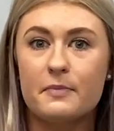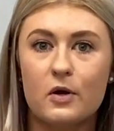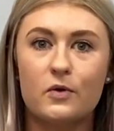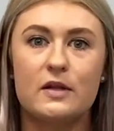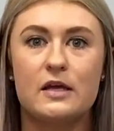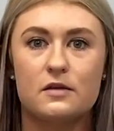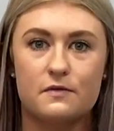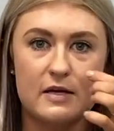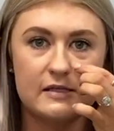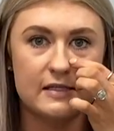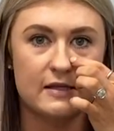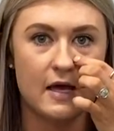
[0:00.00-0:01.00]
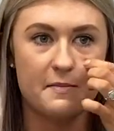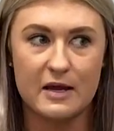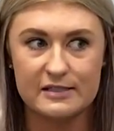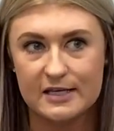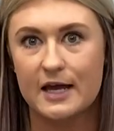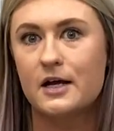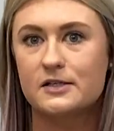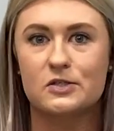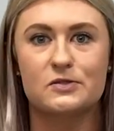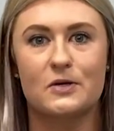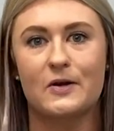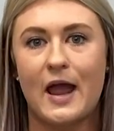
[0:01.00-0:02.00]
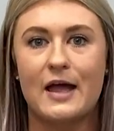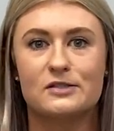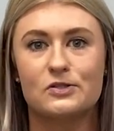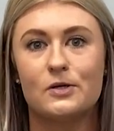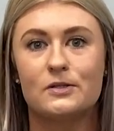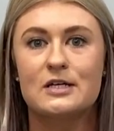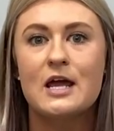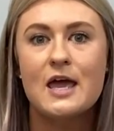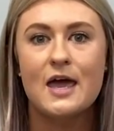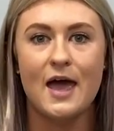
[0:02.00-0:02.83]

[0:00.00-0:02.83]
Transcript: but only in the reason that my side hustles are canceled